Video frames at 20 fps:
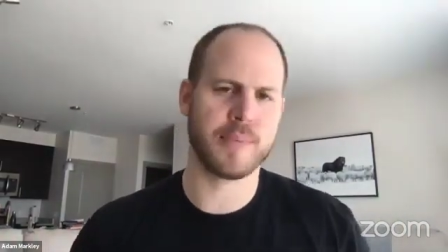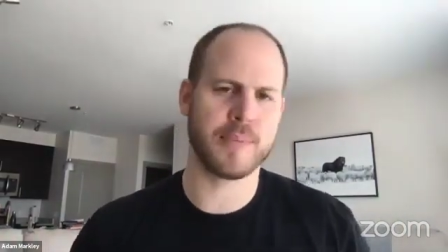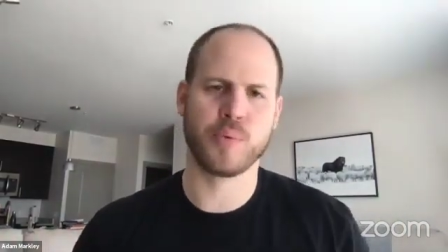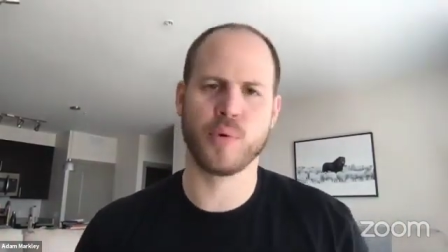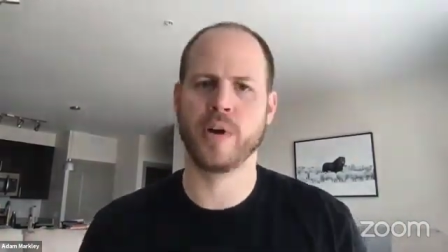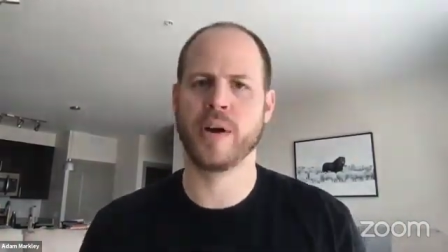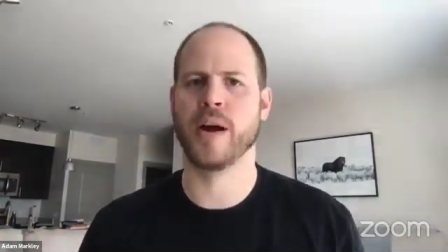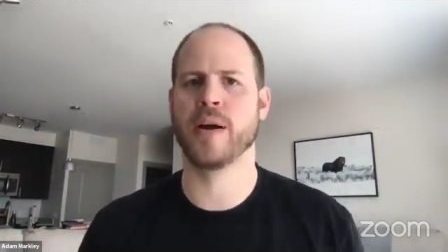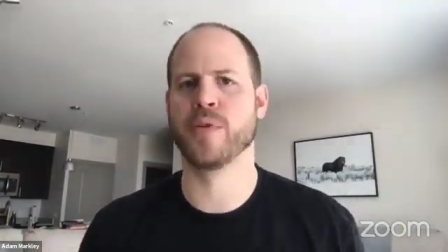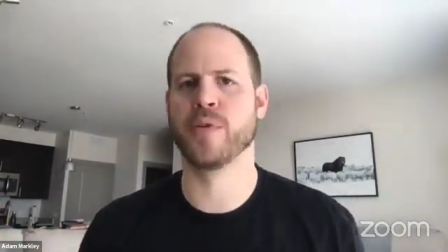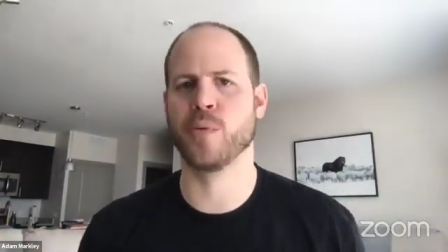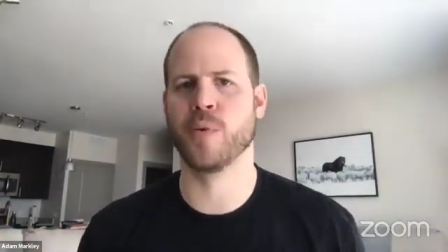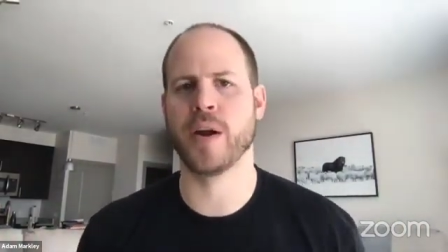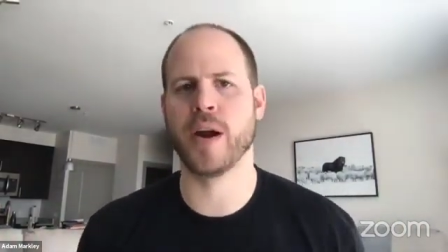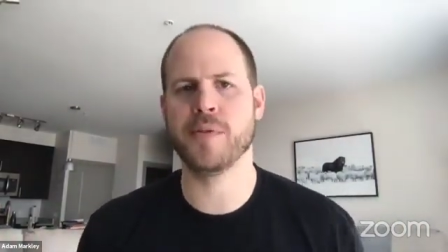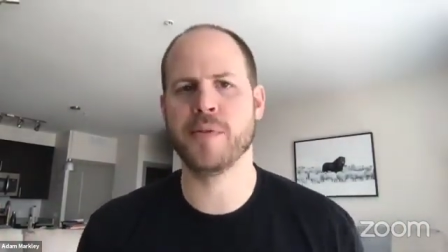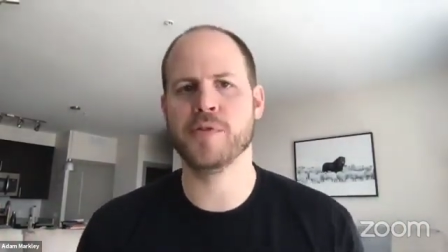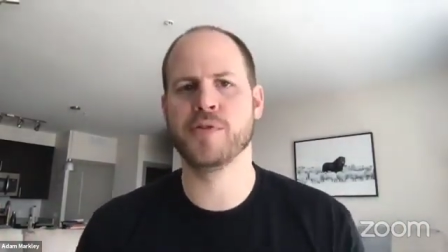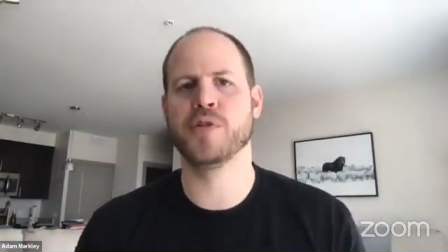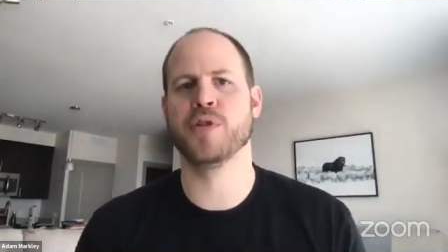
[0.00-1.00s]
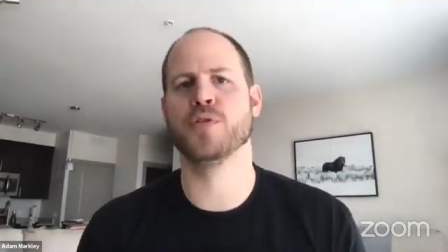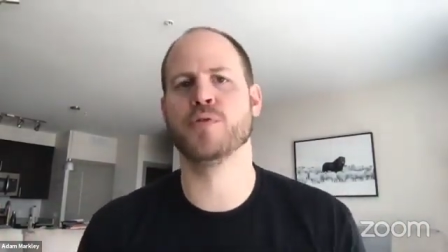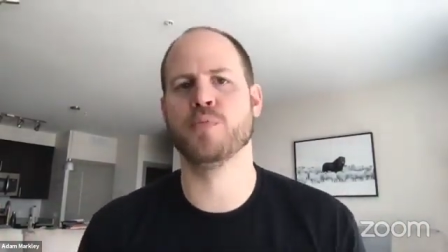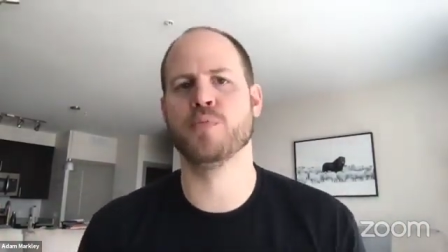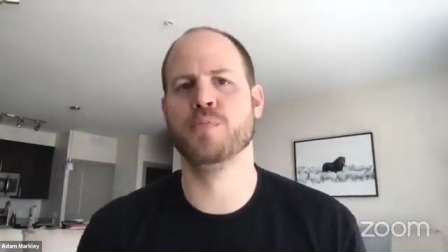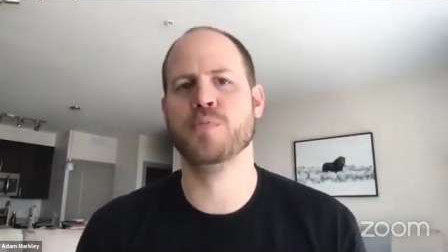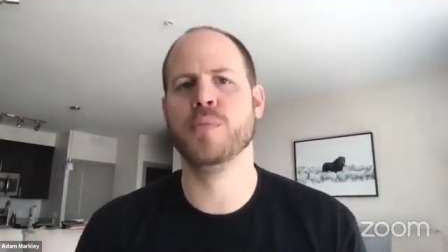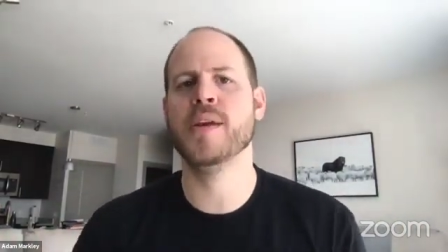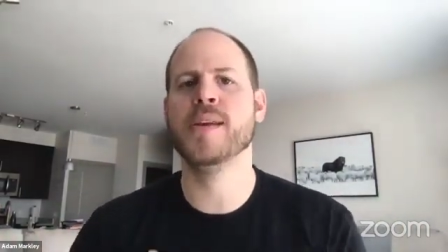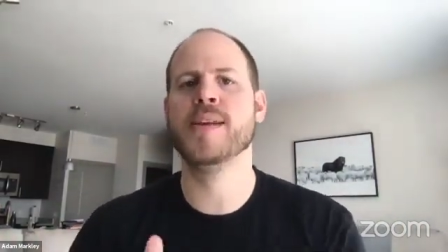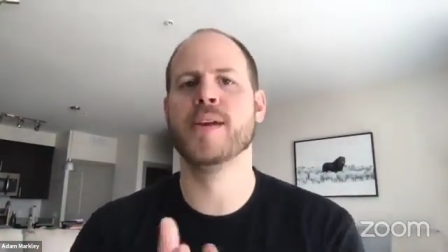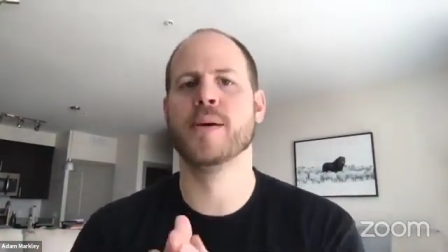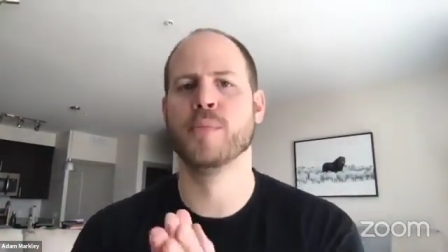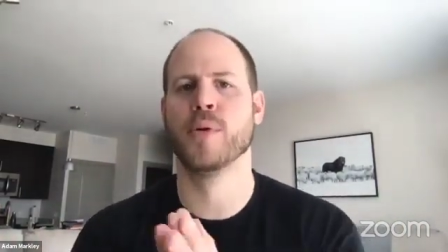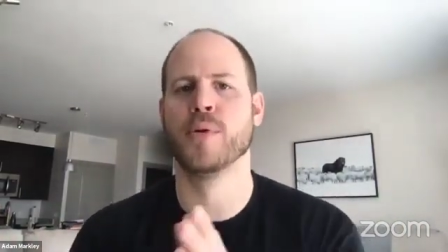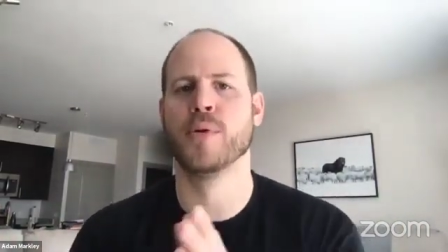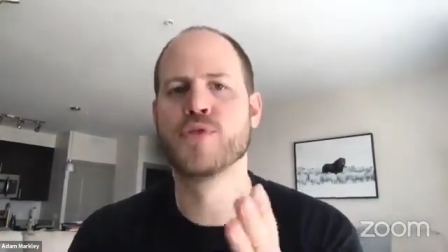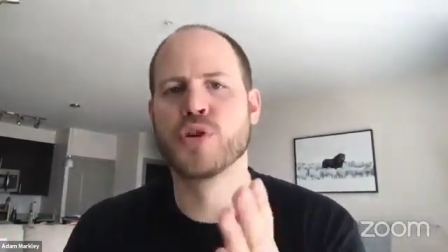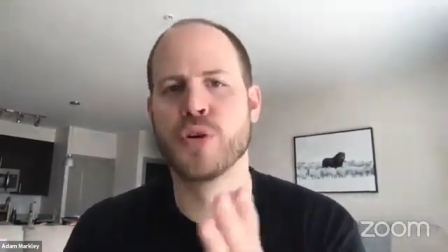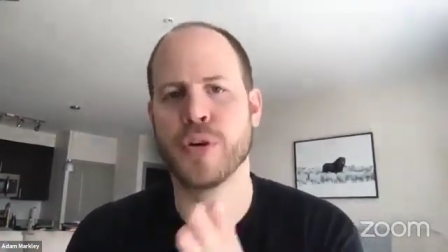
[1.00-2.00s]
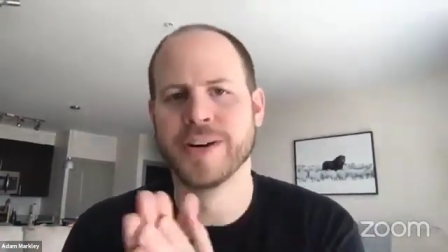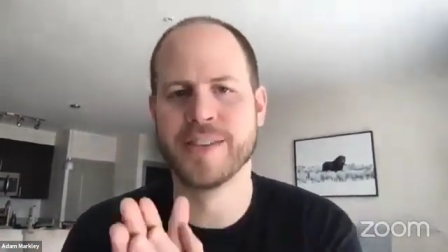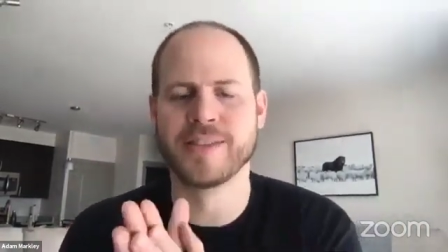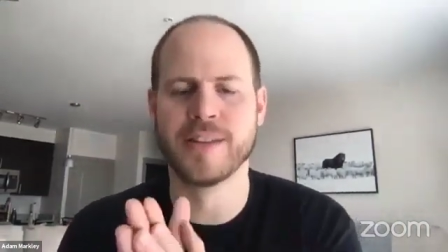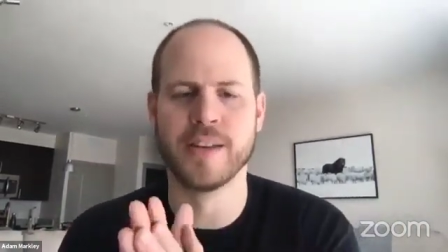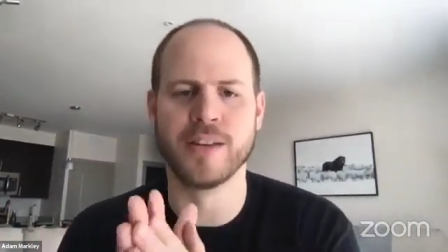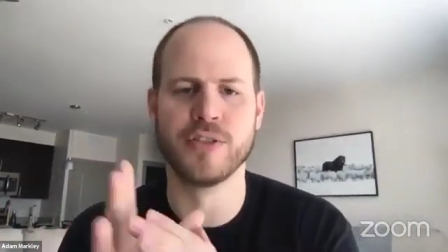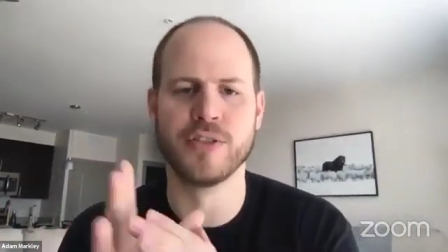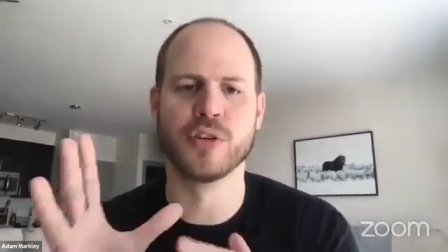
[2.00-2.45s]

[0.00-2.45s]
whatever, whatever your medium of choice is.